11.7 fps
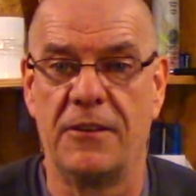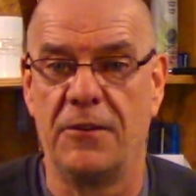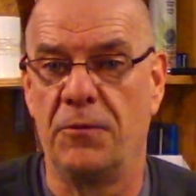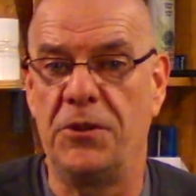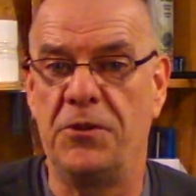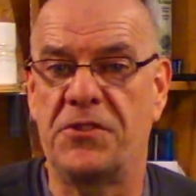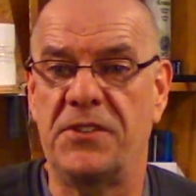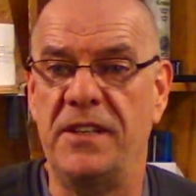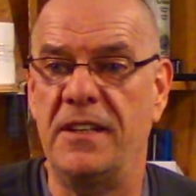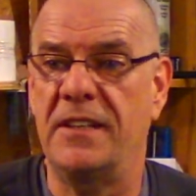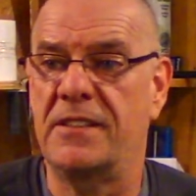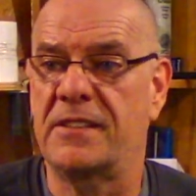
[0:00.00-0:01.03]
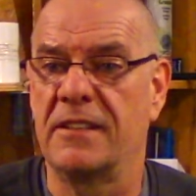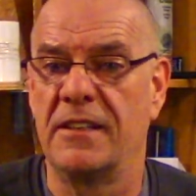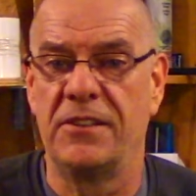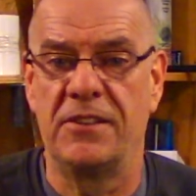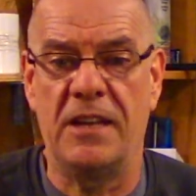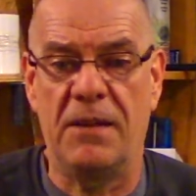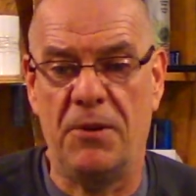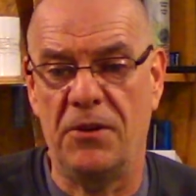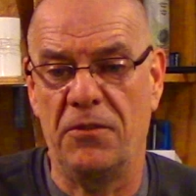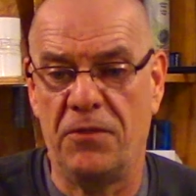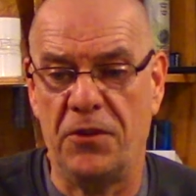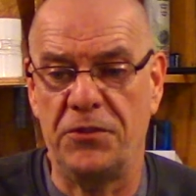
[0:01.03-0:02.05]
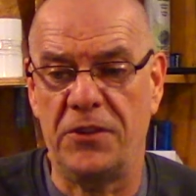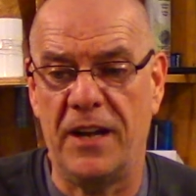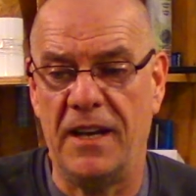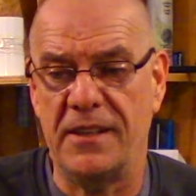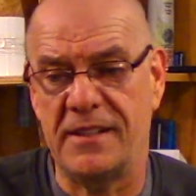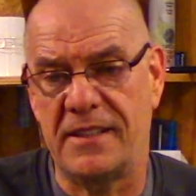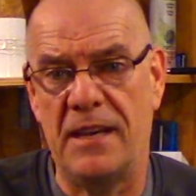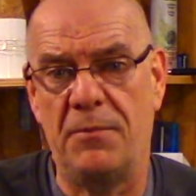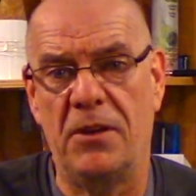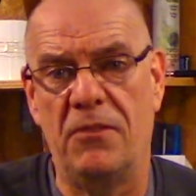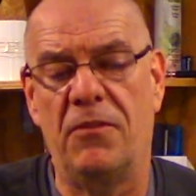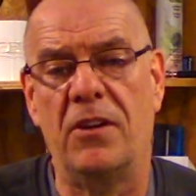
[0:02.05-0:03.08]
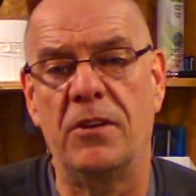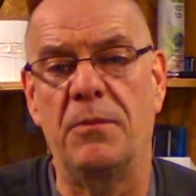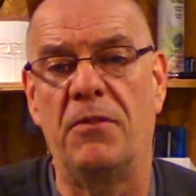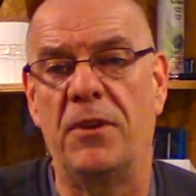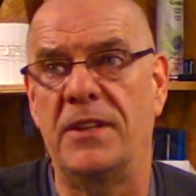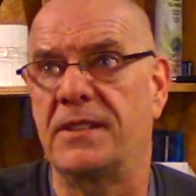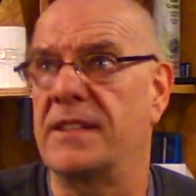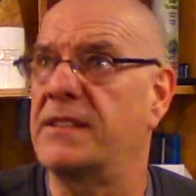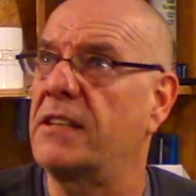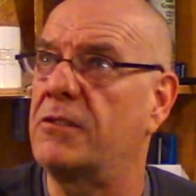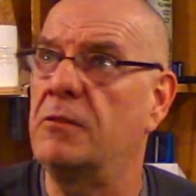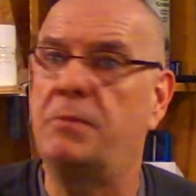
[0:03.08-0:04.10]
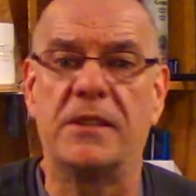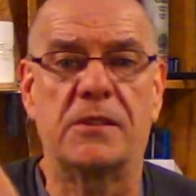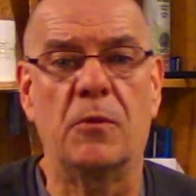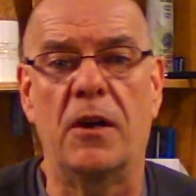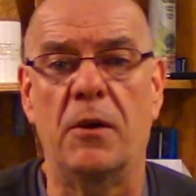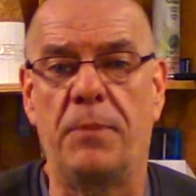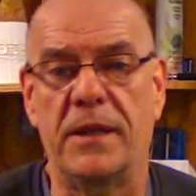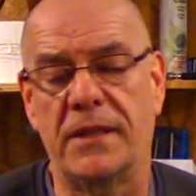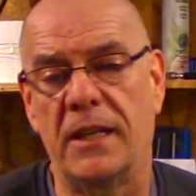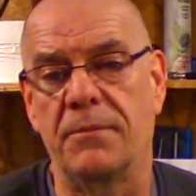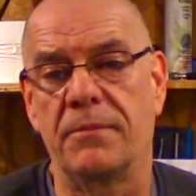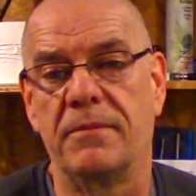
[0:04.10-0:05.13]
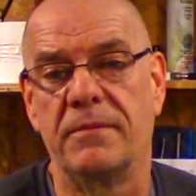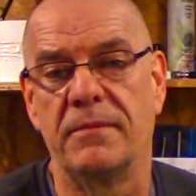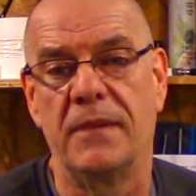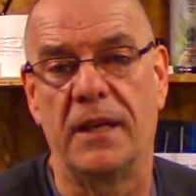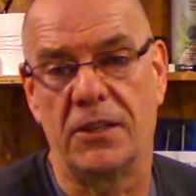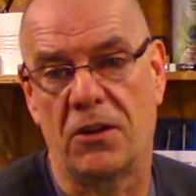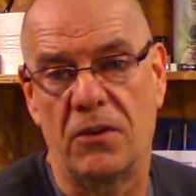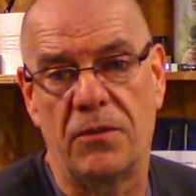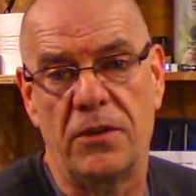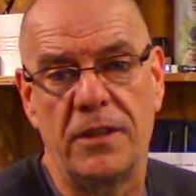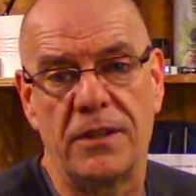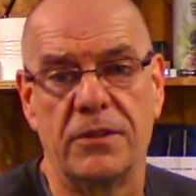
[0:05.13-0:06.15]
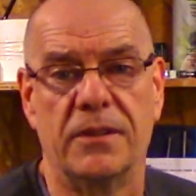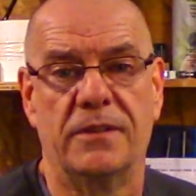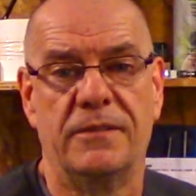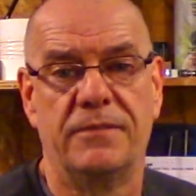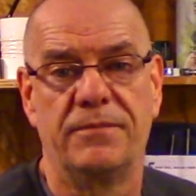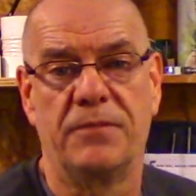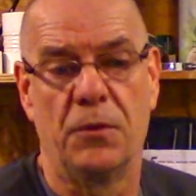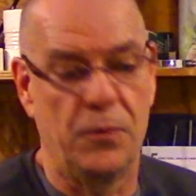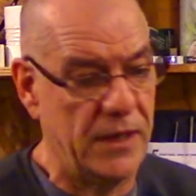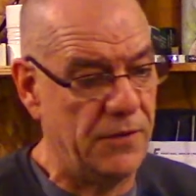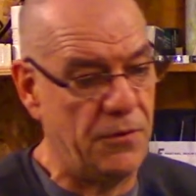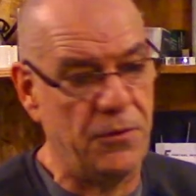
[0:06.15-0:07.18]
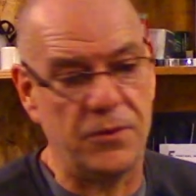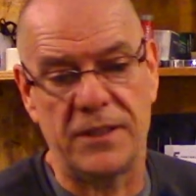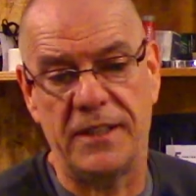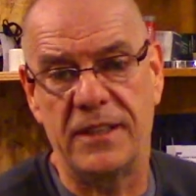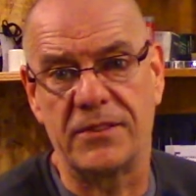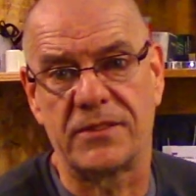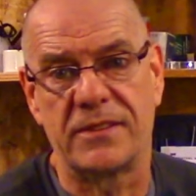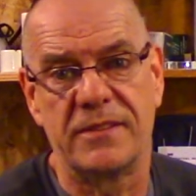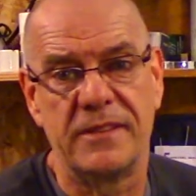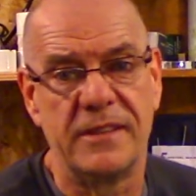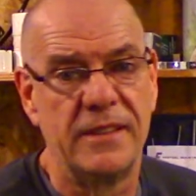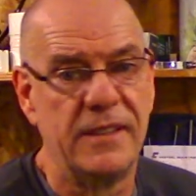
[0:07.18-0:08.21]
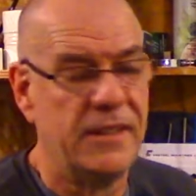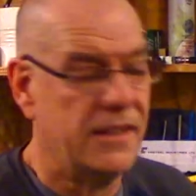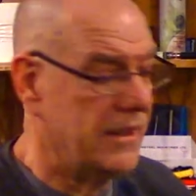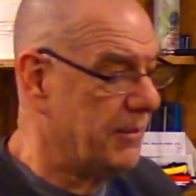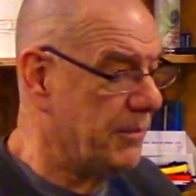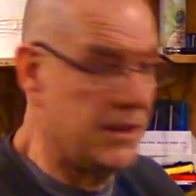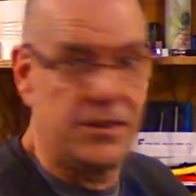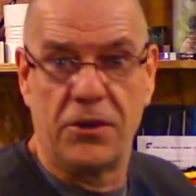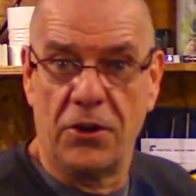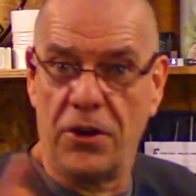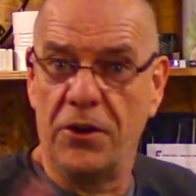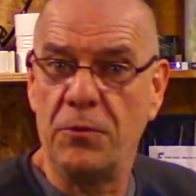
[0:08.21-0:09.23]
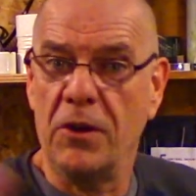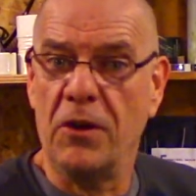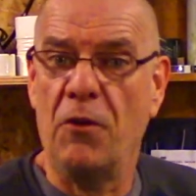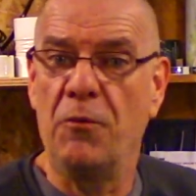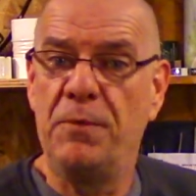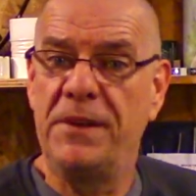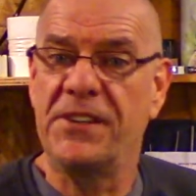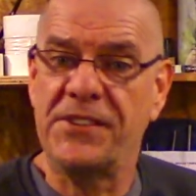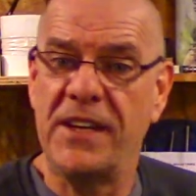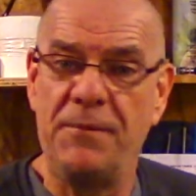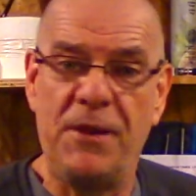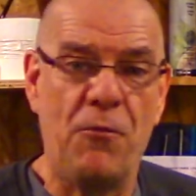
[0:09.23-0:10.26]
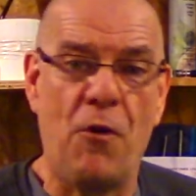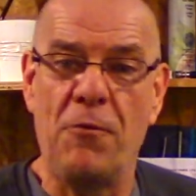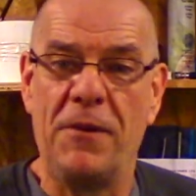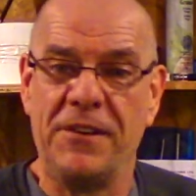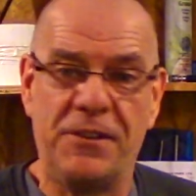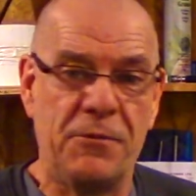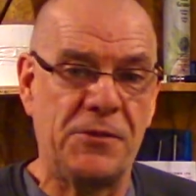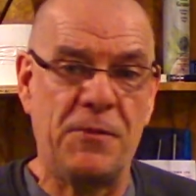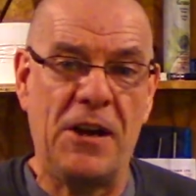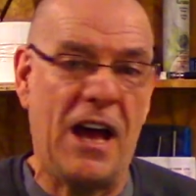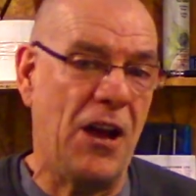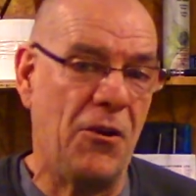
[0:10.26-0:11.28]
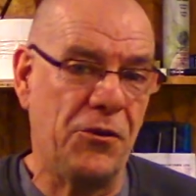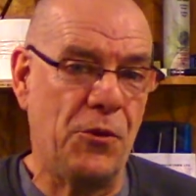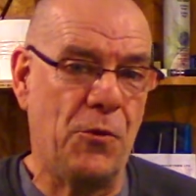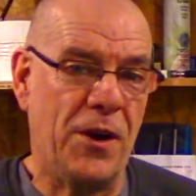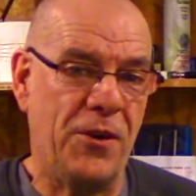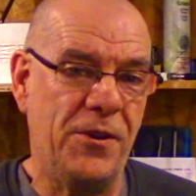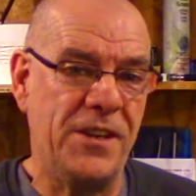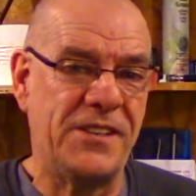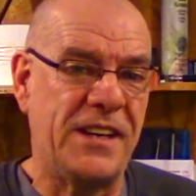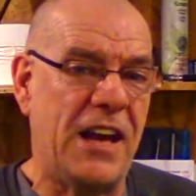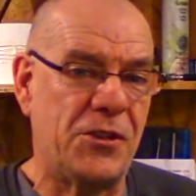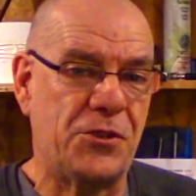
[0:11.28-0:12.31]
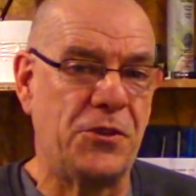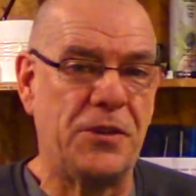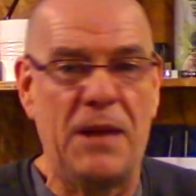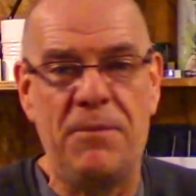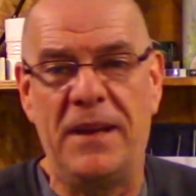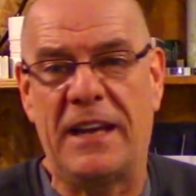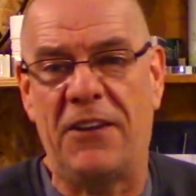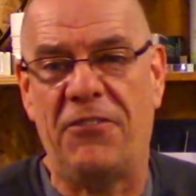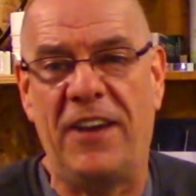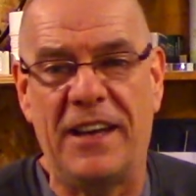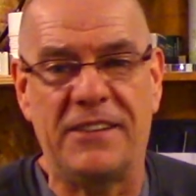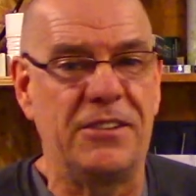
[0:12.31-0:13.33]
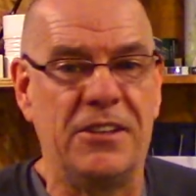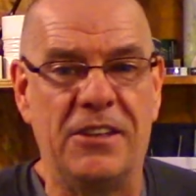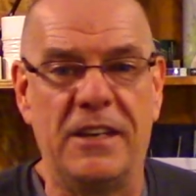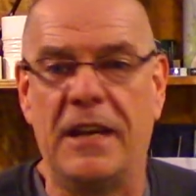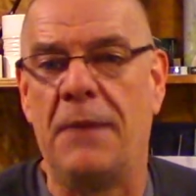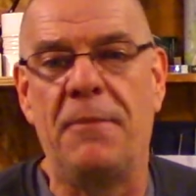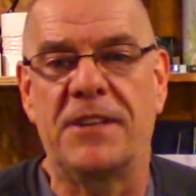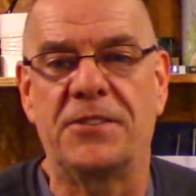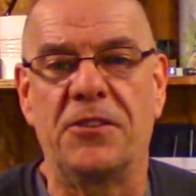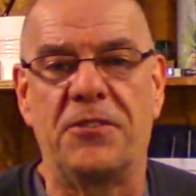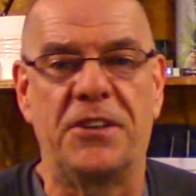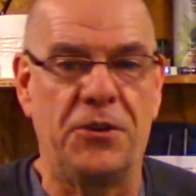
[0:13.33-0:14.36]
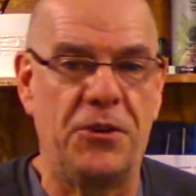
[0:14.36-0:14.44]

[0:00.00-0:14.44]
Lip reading: What you're seeing is the amount of volt you got is the amount of volume of resonance that little piece of wire picked up and converted to whatever volt it is. But the hertz will always be the same. It won't. It doesn't matter how long the wire is and how short, how big, how fat. You know, it makes no difference.